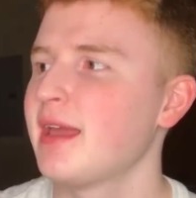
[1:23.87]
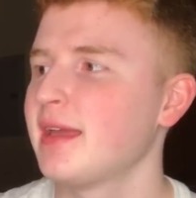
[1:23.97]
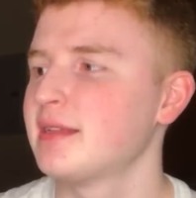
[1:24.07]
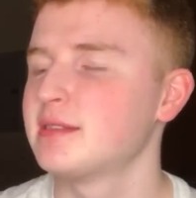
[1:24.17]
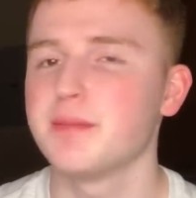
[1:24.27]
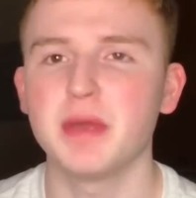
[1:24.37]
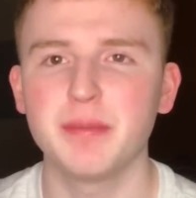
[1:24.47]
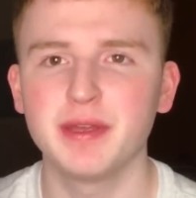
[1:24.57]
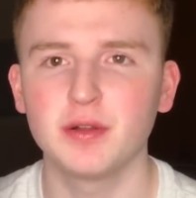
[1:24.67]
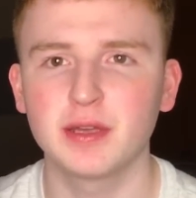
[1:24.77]
And
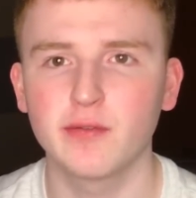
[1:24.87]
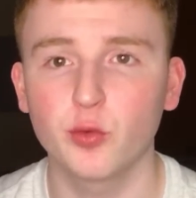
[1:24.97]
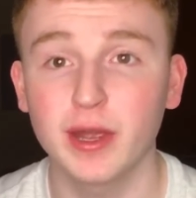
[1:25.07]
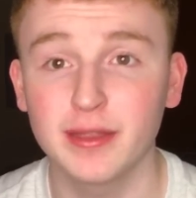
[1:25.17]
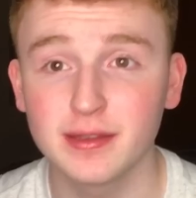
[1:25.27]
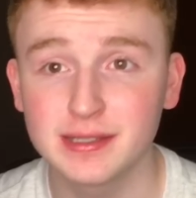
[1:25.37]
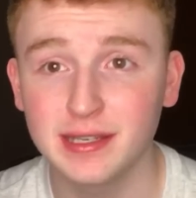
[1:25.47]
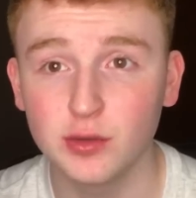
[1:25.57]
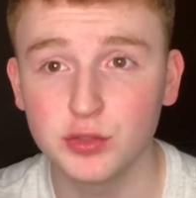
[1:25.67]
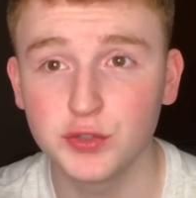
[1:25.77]
maybe I'll give away this
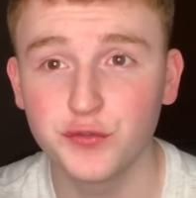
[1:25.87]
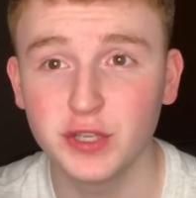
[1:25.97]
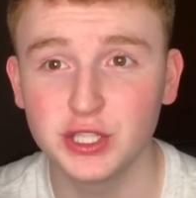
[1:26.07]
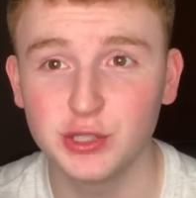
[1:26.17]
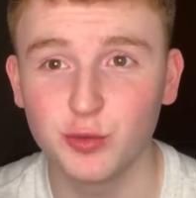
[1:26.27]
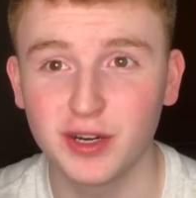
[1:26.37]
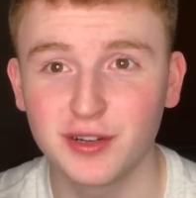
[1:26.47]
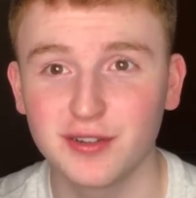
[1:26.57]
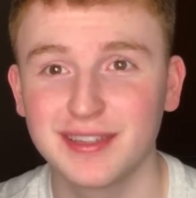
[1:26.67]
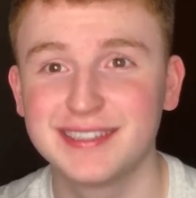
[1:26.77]
huge Fiji
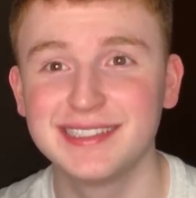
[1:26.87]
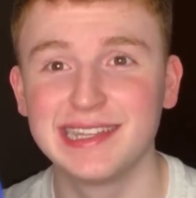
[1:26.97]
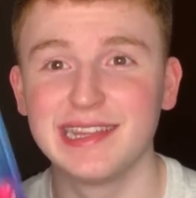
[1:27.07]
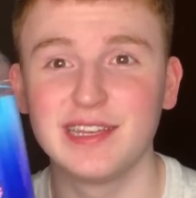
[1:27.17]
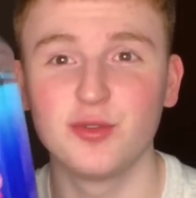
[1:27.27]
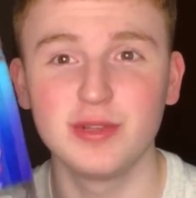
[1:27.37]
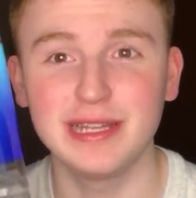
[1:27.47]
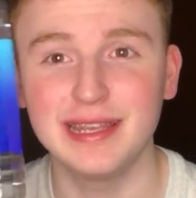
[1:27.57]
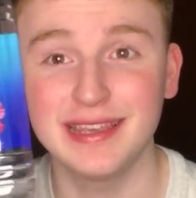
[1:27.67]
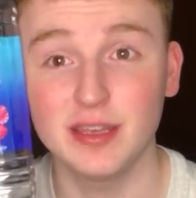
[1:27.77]
water. This is
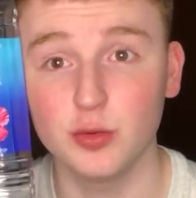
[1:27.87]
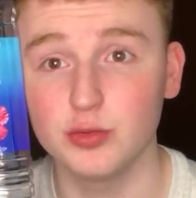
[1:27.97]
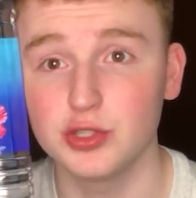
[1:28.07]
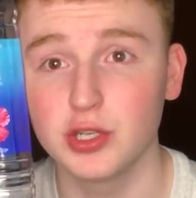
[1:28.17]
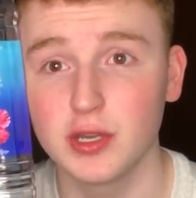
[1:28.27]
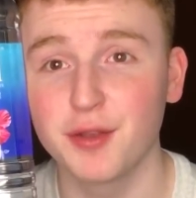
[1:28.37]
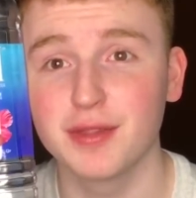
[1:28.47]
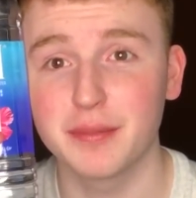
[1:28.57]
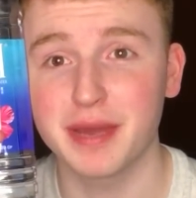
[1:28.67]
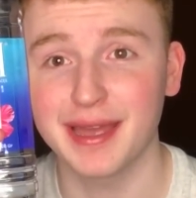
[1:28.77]
literally huge, bigger
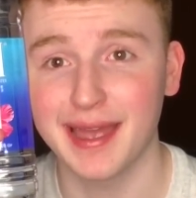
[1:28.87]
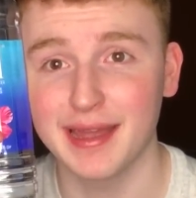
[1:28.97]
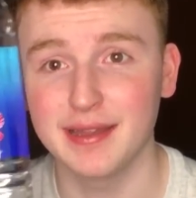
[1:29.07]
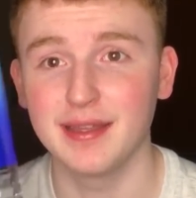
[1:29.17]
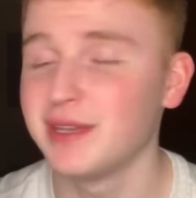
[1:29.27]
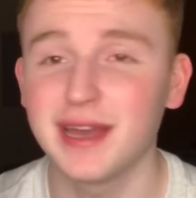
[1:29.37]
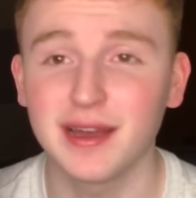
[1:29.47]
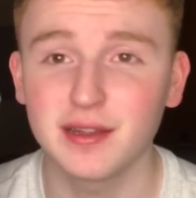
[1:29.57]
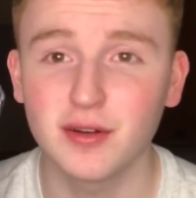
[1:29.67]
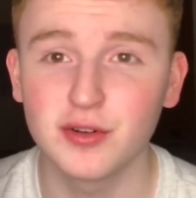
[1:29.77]
than my head. But
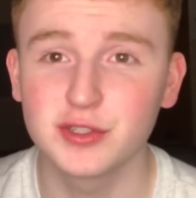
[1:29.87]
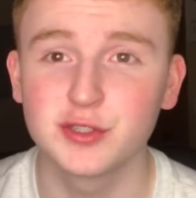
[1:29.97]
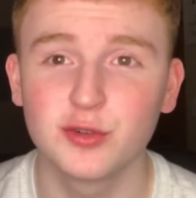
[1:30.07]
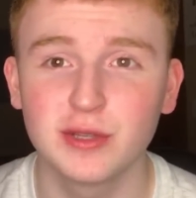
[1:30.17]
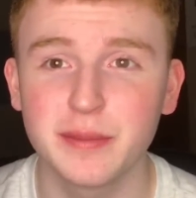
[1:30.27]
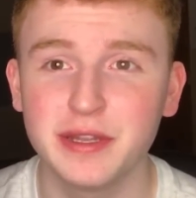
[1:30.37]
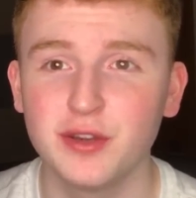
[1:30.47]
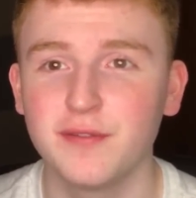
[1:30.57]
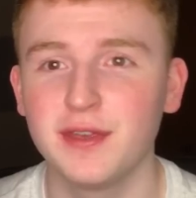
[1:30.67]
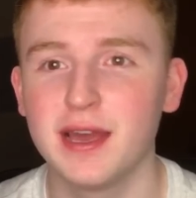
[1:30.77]
yeah, also let me
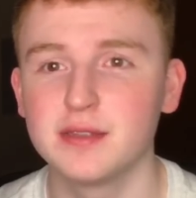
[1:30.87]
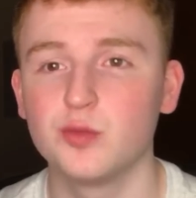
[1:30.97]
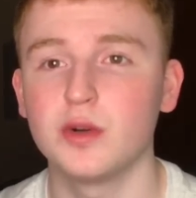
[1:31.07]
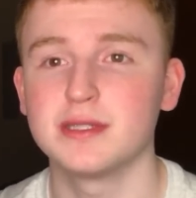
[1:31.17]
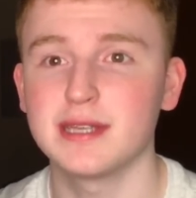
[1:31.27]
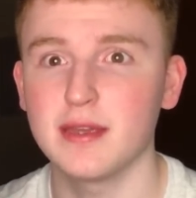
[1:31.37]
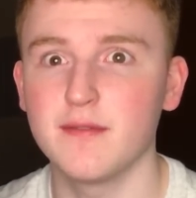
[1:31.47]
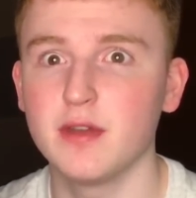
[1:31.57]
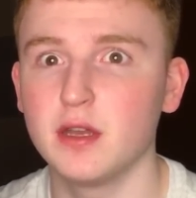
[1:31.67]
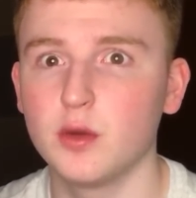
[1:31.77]
know if you guys want a
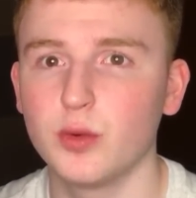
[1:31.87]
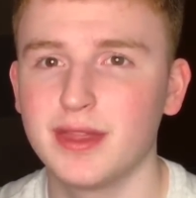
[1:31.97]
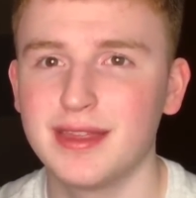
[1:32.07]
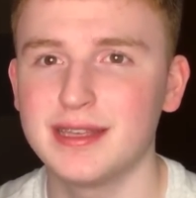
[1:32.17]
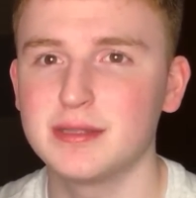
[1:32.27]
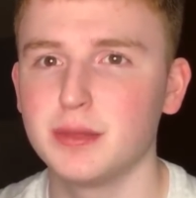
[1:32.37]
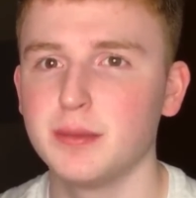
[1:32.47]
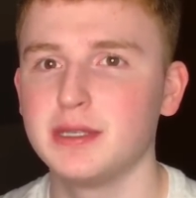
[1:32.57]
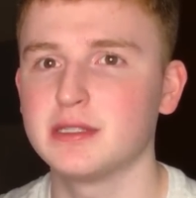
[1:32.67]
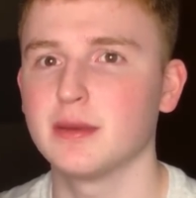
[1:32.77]
video with this,
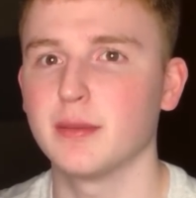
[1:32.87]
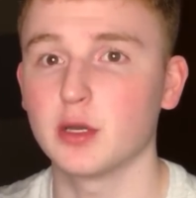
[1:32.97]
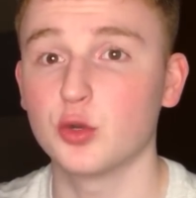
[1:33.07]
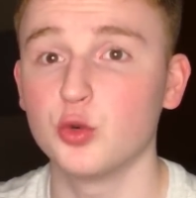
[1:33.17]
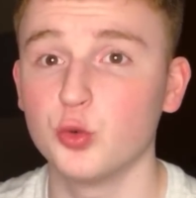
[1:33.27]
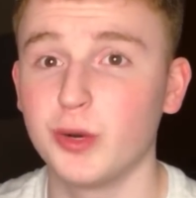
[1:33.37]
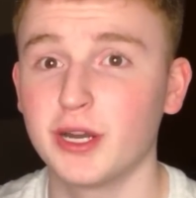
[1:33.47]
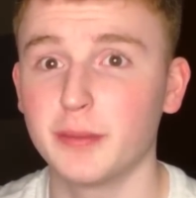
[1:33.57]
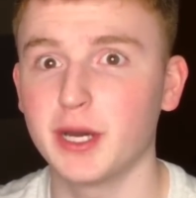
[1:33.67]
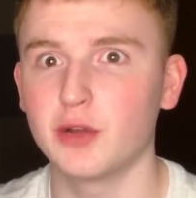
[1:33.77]
maybe some cool
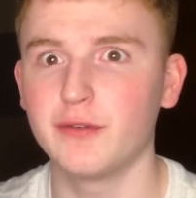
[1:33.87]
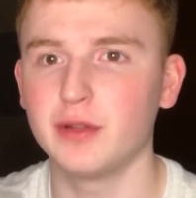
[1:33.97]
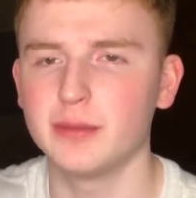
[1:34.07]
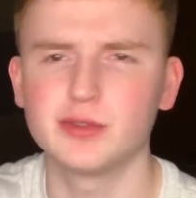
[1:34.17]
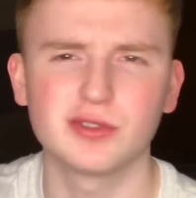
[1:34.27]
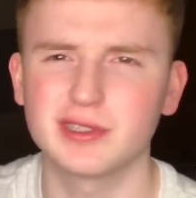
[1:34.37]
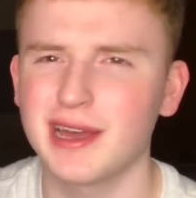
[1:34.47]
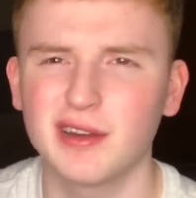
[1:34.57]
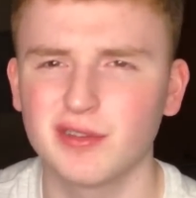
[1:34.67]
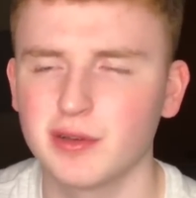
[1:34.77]
water bottle flips,
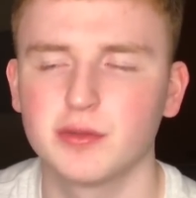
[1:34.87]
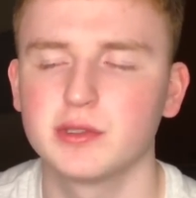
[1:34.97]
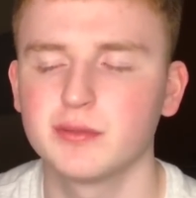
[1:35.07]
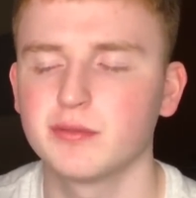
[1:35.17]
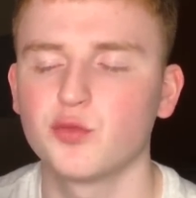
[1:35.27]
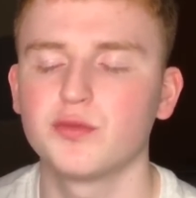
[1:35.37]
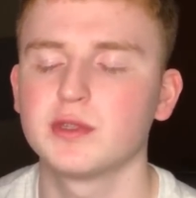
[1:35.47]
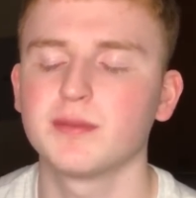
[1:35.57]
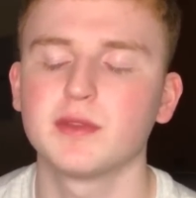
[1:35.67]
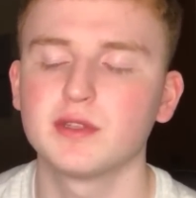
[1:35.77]
or I don't know,
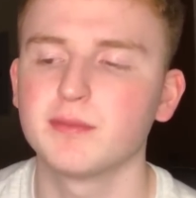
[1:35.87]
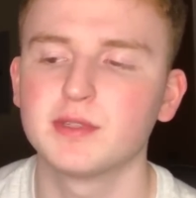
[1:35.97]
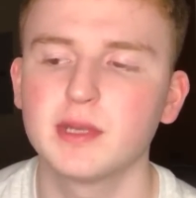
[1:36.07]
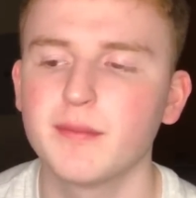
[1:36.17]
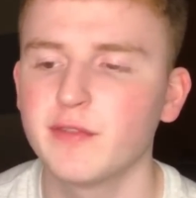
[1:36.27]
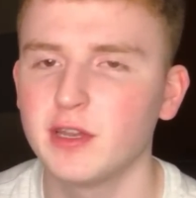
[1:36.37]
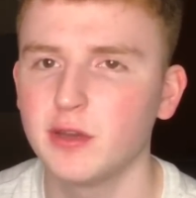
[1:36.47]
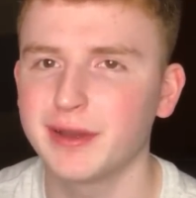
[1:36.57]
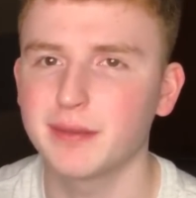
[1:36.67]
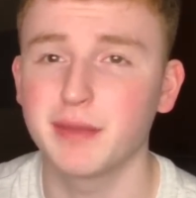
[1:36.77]
some
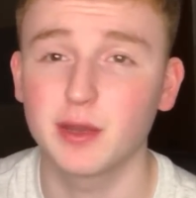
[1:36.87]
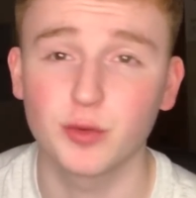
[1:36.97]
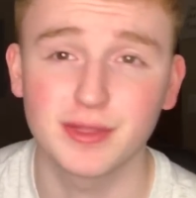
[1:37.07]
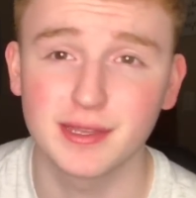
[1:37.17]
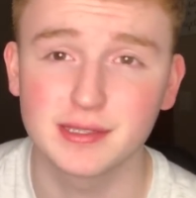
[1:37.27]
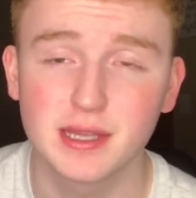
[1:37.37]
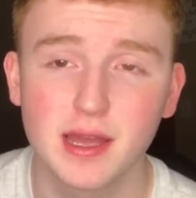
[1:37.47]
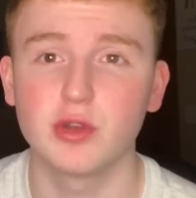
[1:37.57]
video I can make with this.